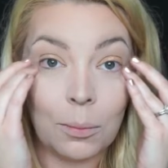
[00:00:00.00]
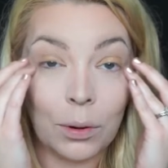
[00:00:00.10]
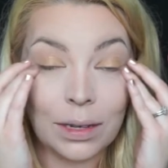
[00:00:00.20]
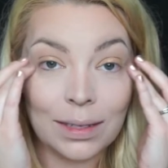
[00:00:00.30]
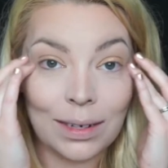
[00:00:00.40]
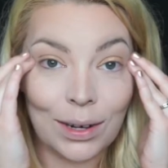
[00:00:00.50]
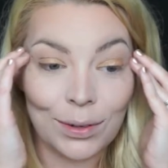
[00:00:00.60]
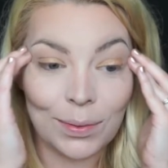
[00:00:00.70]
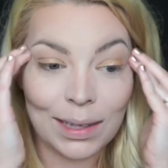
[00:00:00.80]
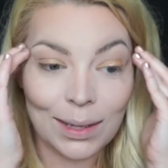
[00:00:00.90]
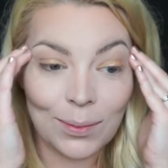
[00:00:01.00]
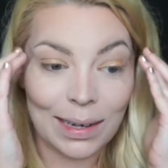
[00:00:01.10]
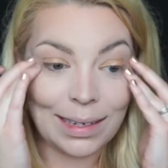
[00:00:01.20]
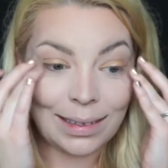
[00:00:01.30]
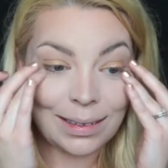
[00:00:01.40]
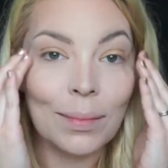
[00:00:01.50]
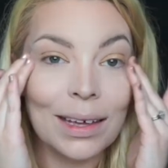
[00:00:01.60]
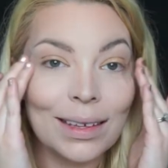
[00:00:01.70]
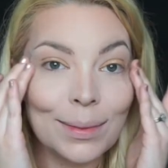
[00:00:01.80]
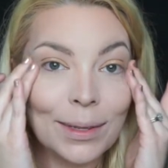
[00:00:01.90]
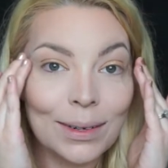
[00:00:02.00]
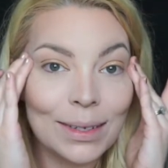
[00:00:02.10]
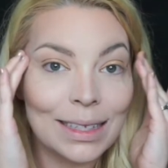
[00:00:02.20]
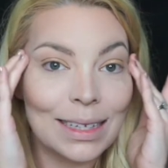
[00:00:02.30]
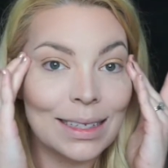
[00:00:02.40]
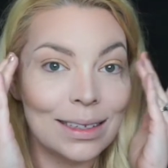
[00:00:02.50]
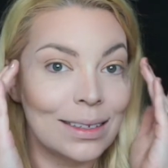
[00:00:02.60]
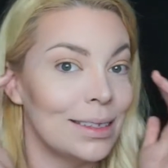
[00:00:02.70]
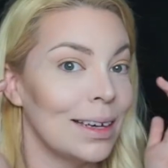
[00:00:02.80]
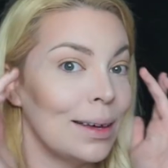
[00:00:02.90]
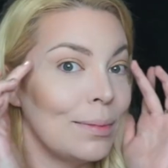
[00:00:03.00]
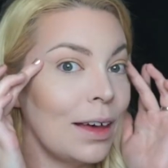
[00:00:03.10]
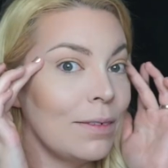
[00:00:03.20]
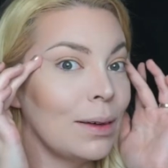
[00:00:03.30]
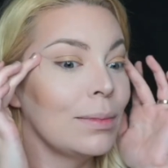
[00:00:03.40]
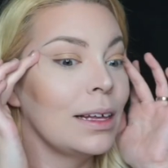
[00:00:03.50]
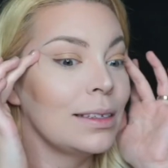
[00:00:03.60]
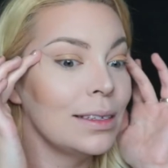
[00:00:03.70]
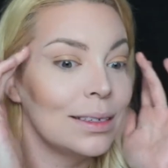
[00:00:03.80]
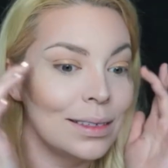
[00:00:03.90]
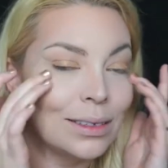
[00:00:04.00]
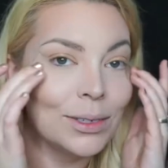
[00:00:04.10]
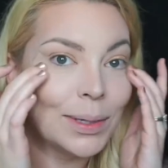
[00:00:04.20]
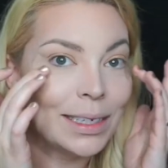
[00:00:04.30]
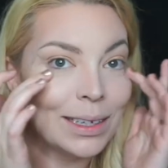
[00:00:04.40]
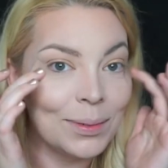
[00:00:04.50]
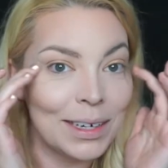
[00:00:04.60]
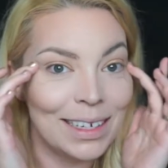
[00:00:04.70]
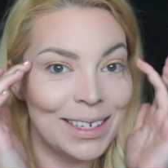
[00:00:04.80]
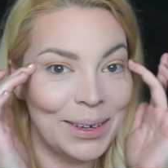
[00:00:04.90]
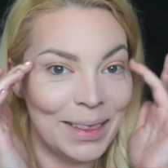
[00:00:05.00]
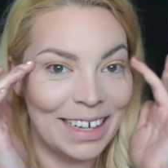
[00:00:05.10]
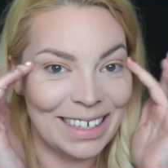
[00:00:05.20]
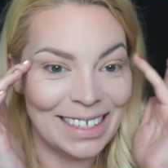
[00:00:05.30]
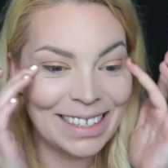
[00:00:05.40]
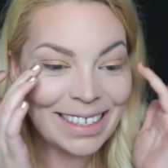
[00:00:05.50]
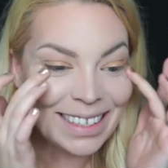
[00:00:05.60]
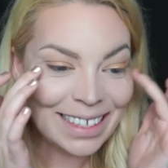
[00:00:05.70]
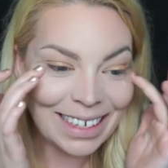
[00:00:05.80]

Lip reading: And press it on really well. My husband always says it looks like I'm having plastic surgery done when I do this.